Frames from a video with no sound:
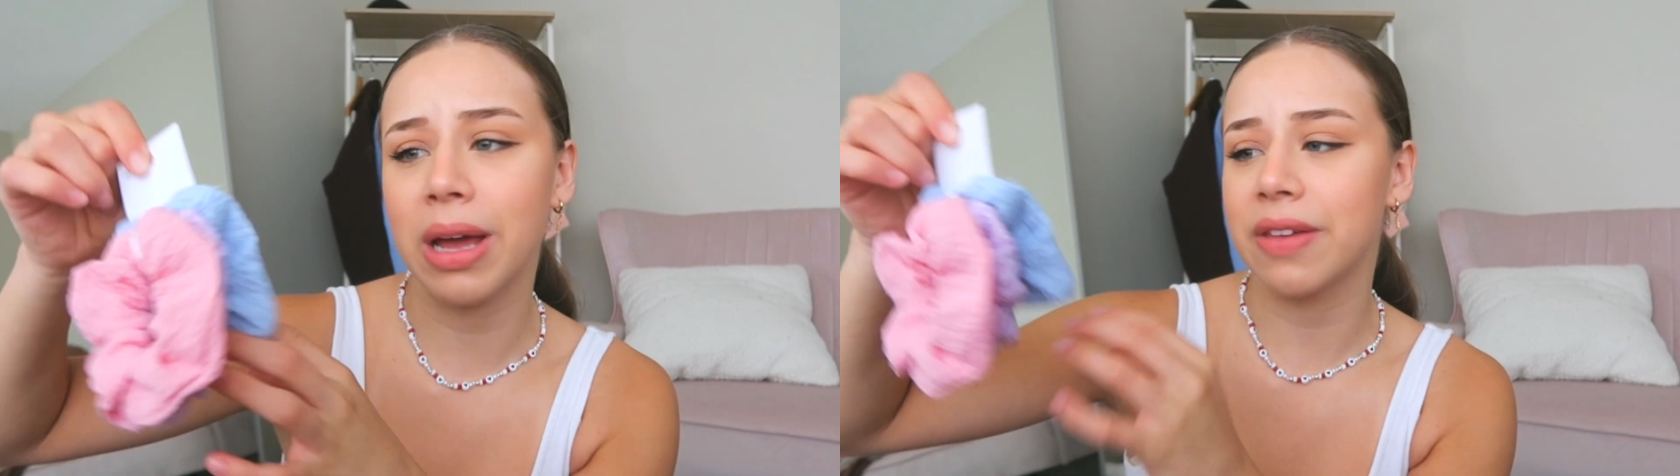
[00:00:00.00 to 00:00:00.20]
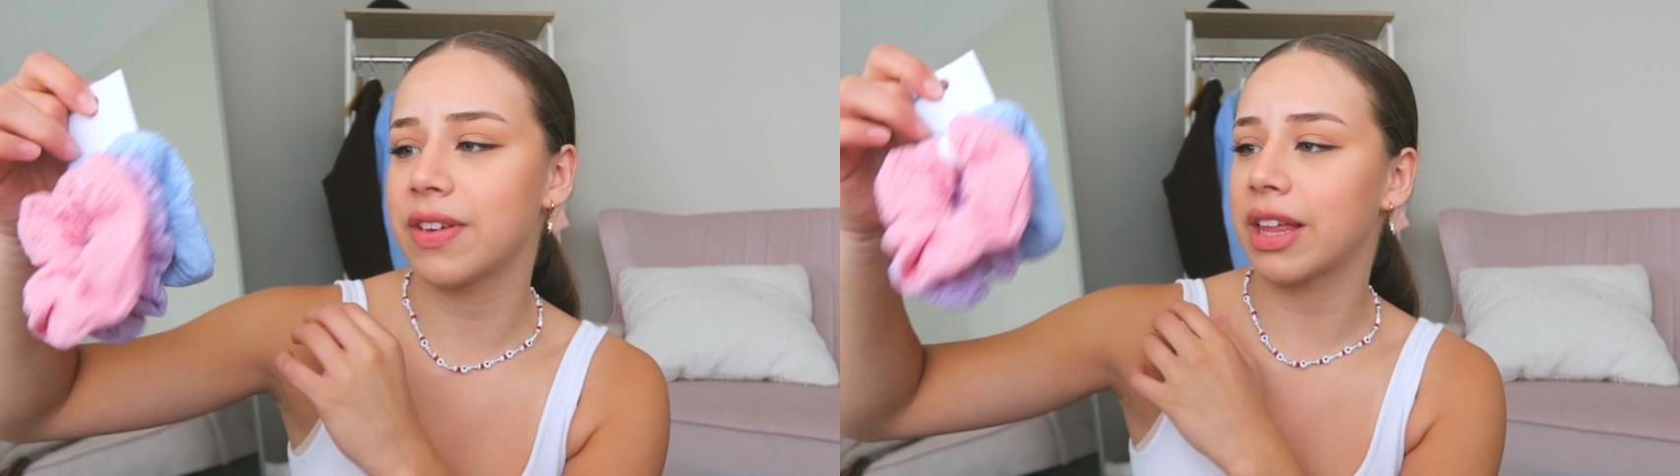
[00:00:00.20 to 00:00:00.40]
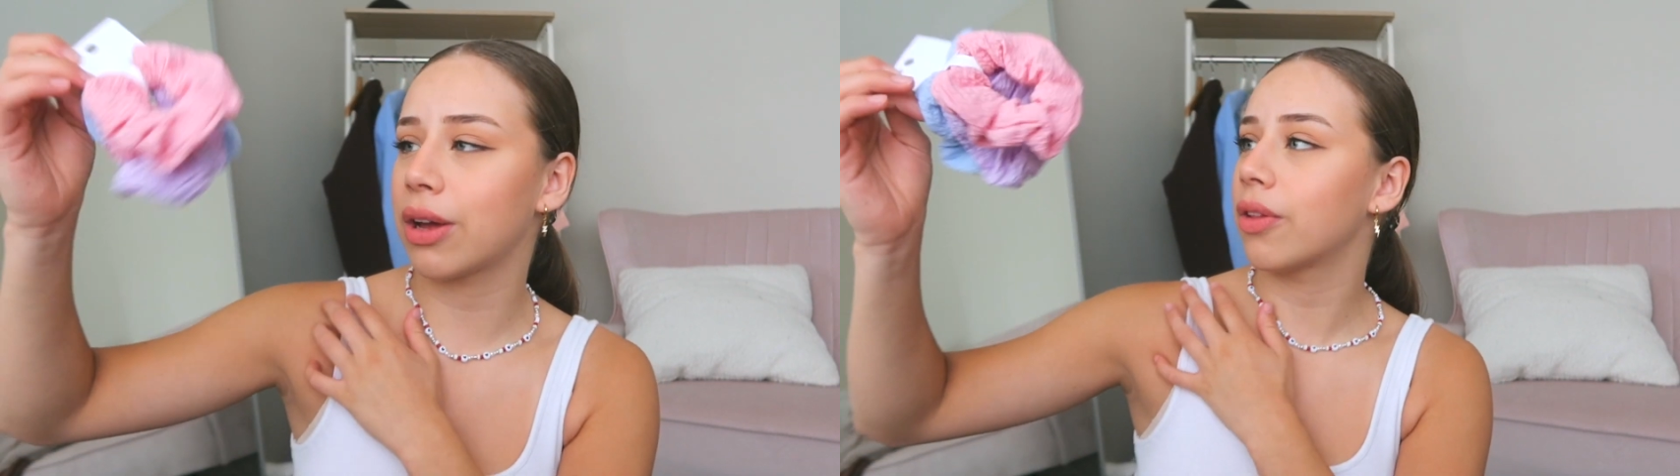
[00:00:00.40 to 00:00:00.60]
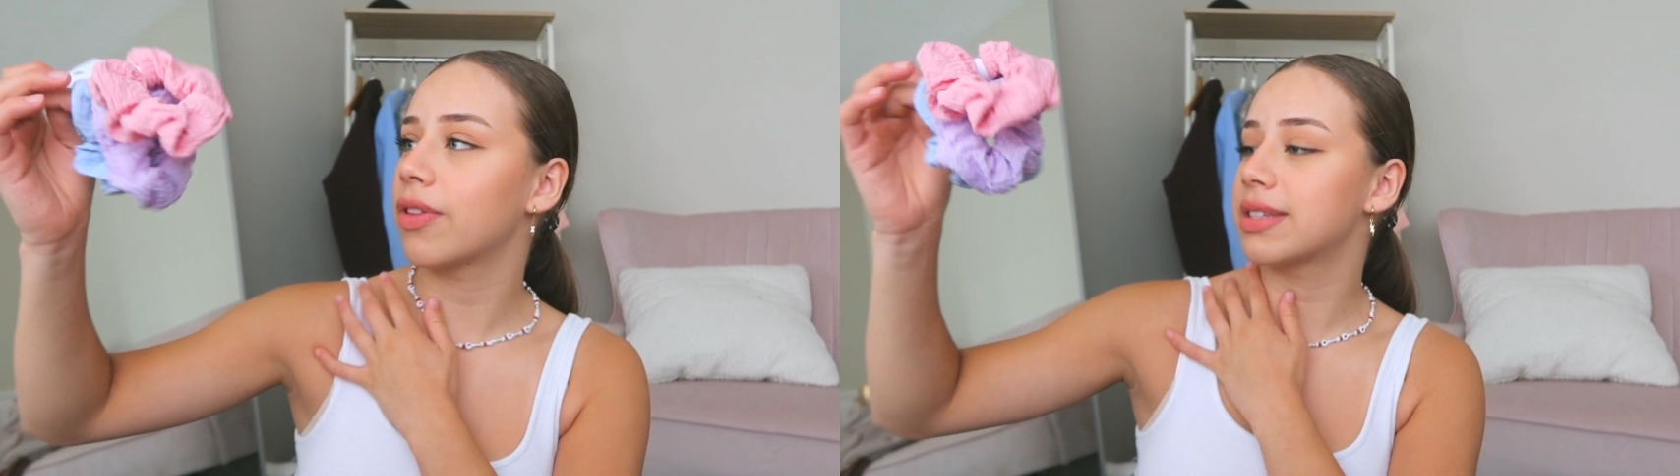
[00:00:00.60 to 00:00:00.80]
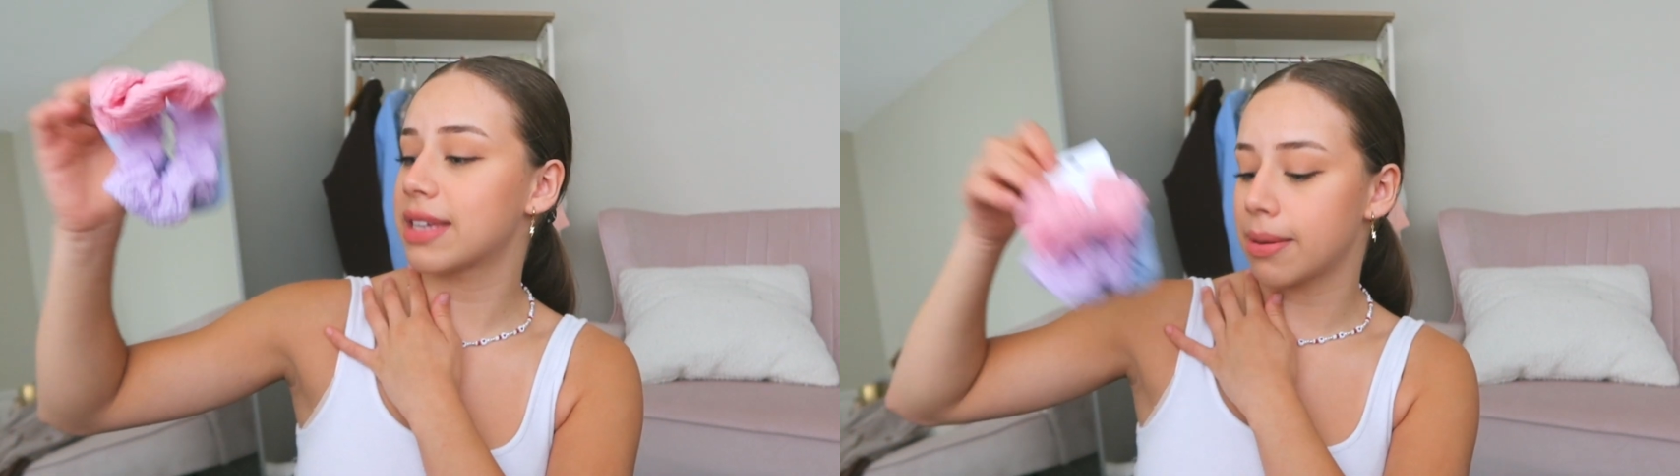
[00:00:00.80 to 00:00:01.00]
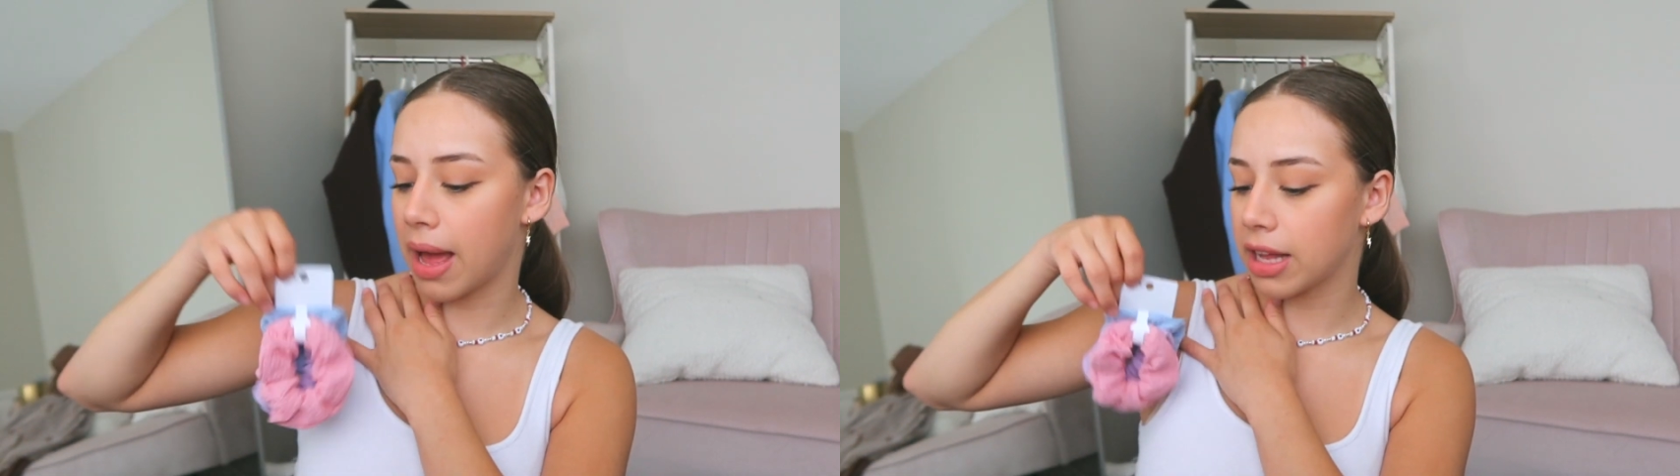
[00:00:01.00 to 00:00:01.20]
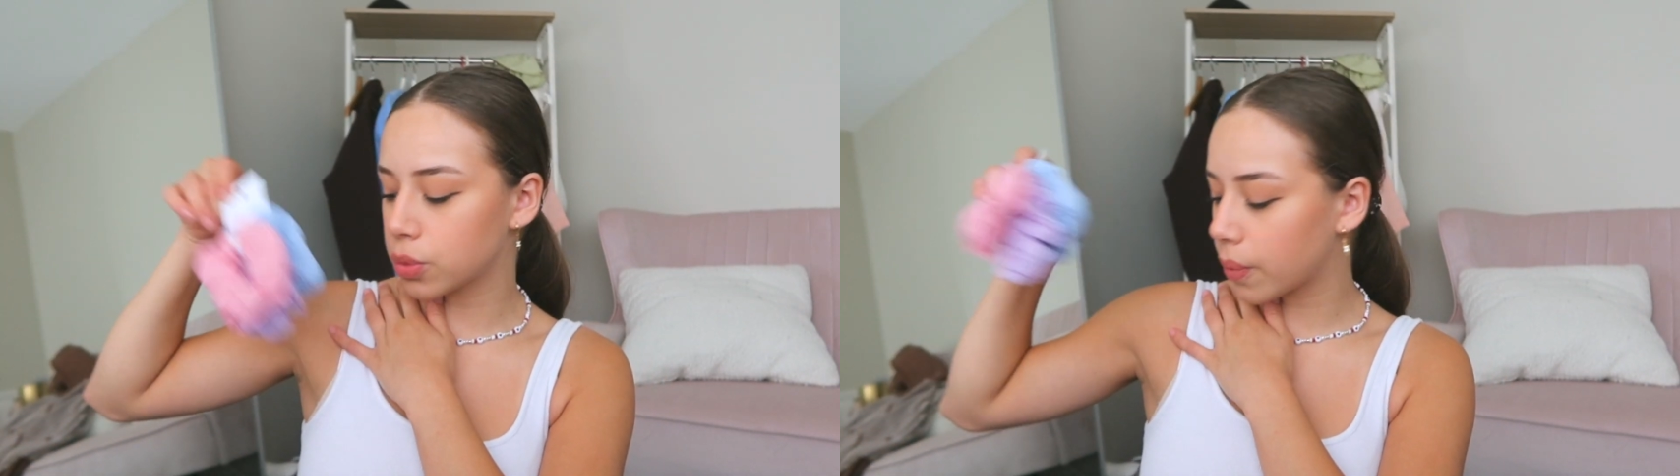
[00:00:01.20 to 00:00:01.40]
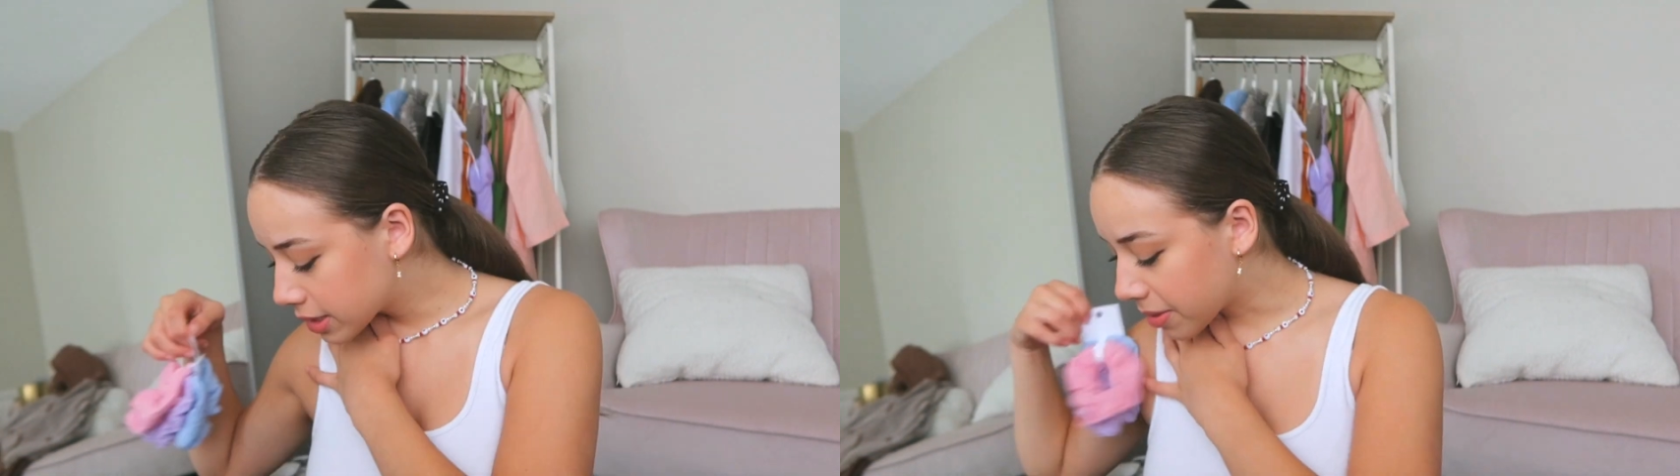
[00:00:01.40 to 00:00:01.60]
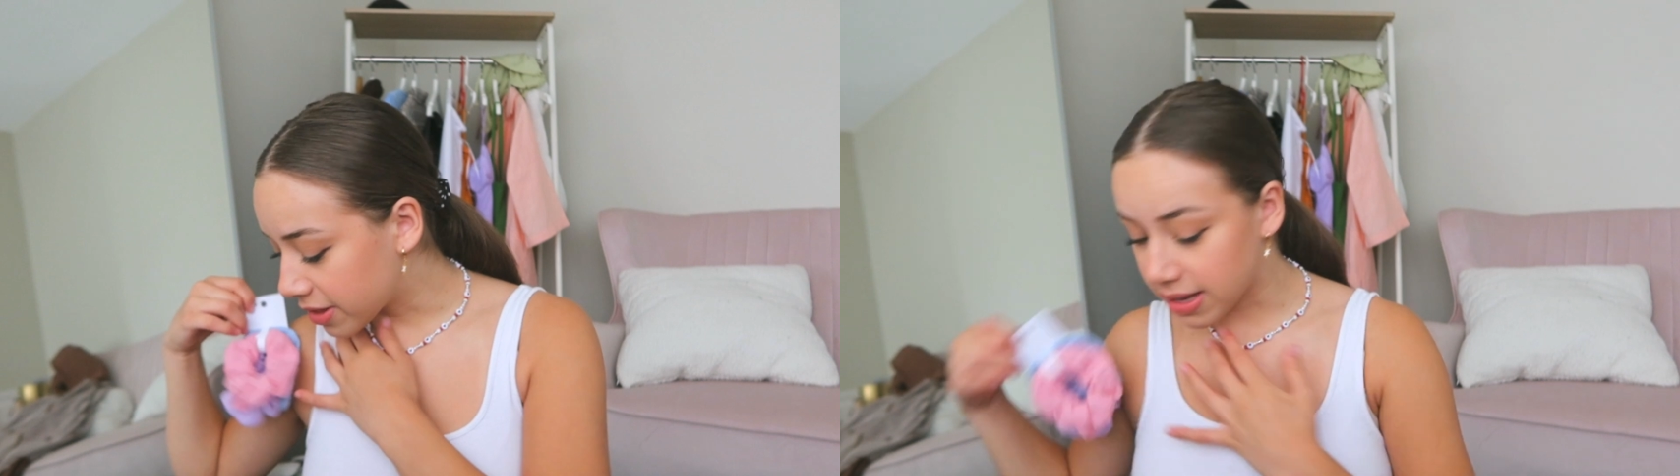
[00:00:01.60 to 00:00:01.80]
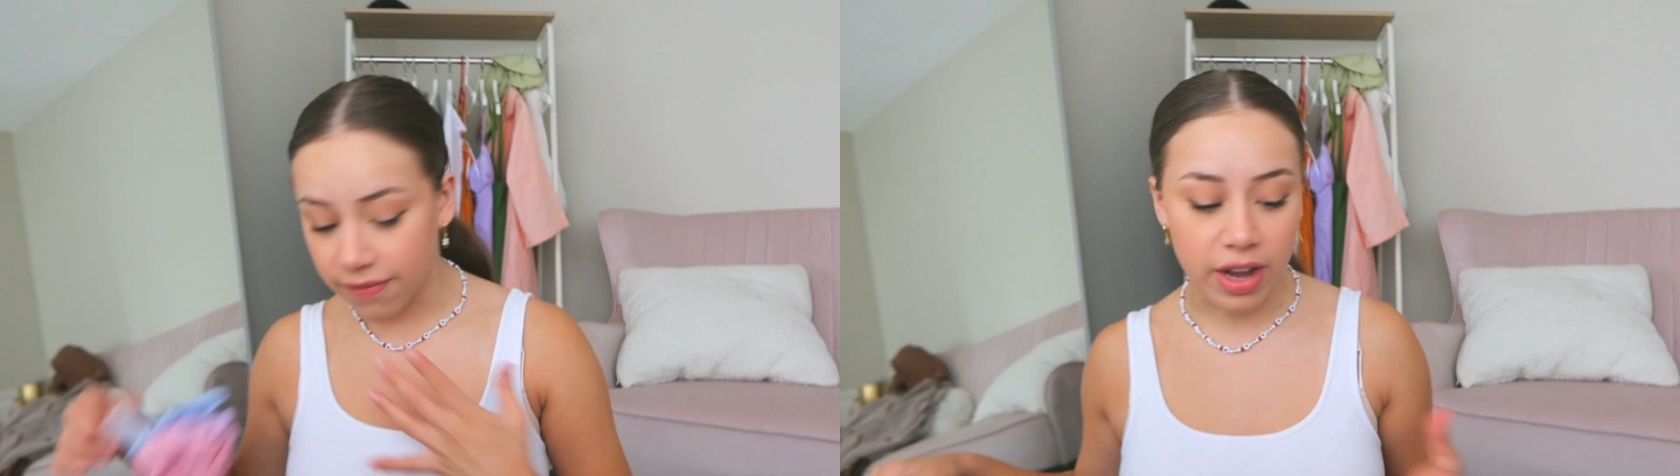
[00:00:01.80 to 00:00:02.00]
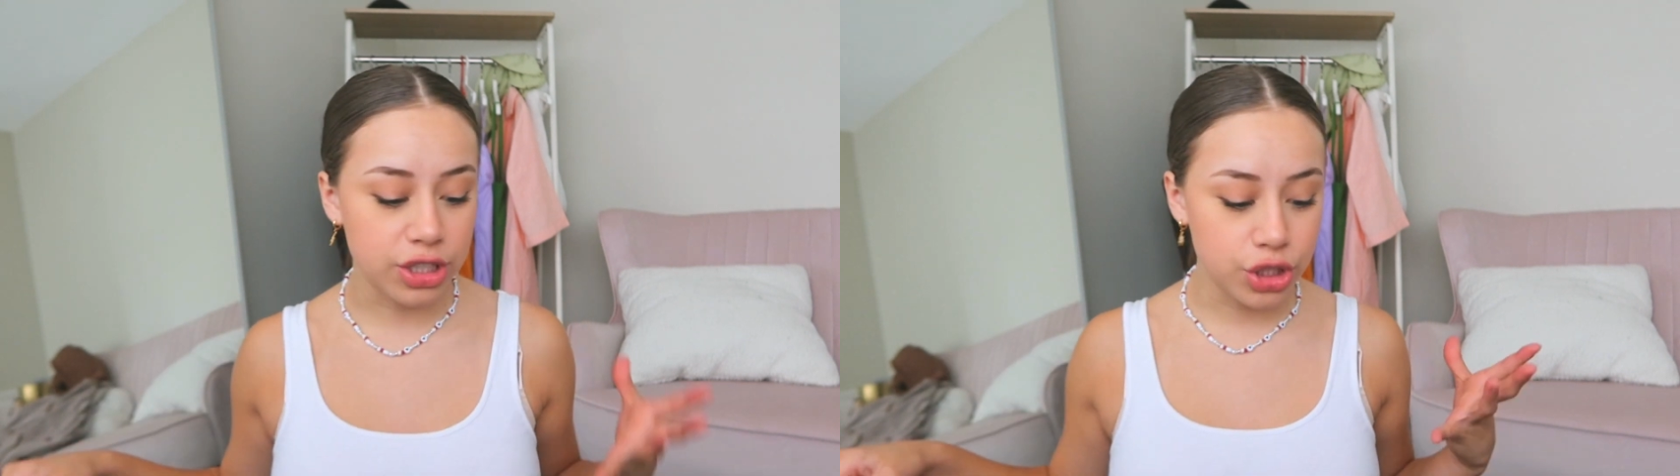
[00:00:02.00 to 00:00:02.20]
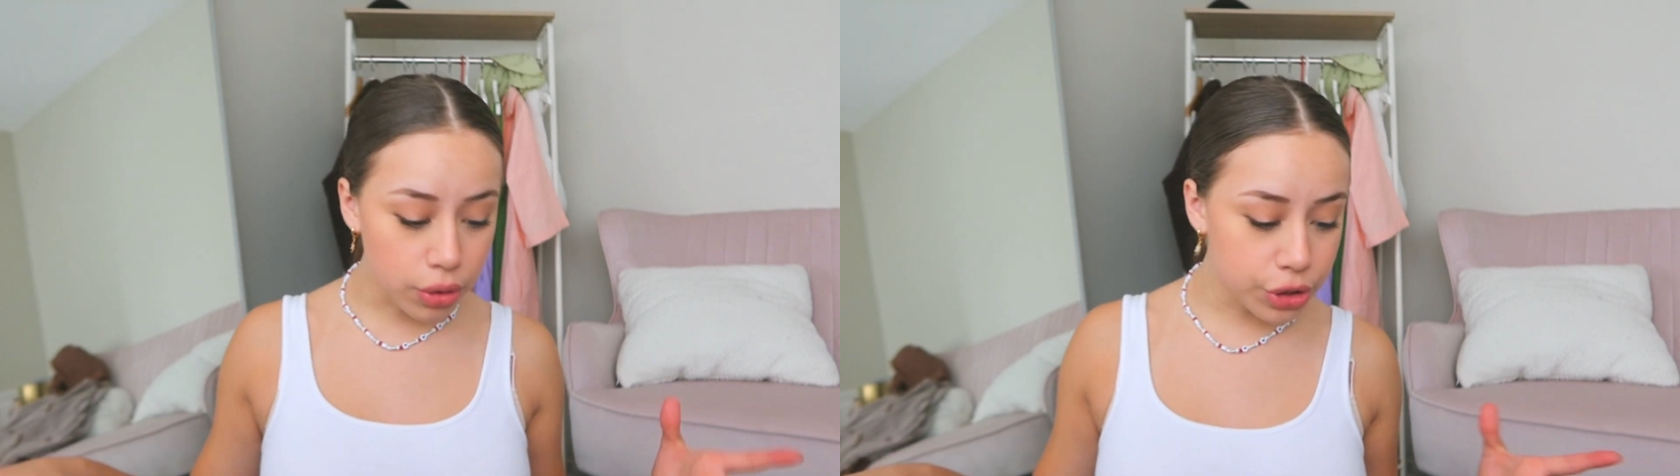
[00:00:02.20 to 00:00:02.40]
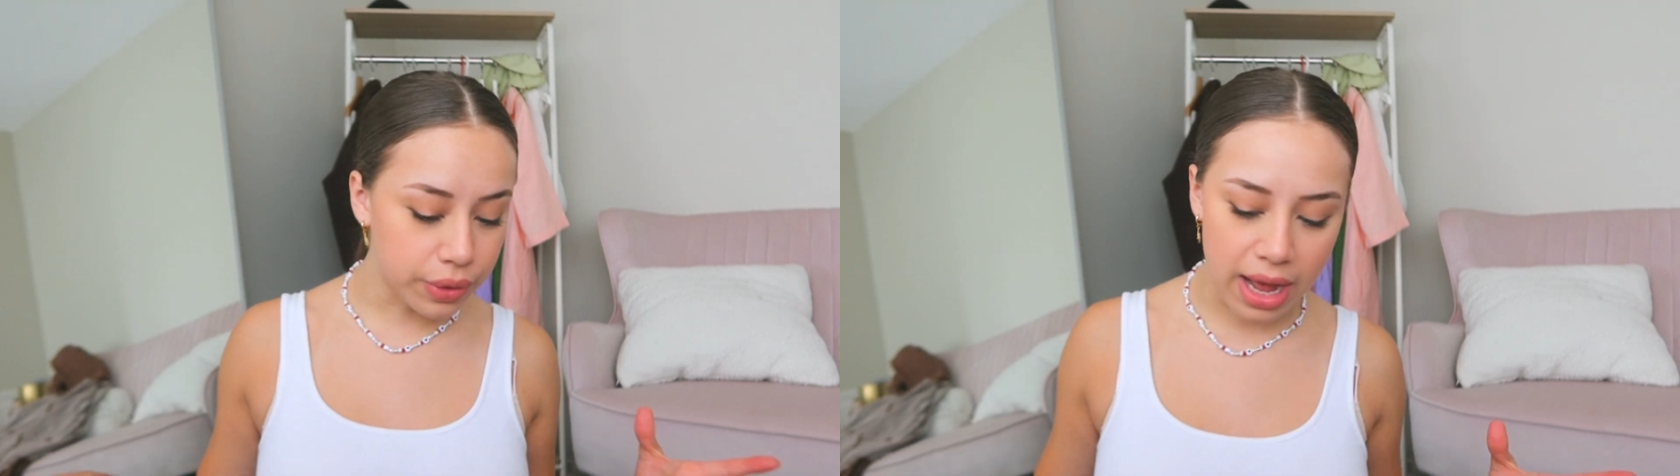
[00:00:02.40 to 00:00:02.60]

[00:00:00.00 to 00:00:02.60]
I feel like all these can match with some of the stuff that I showed you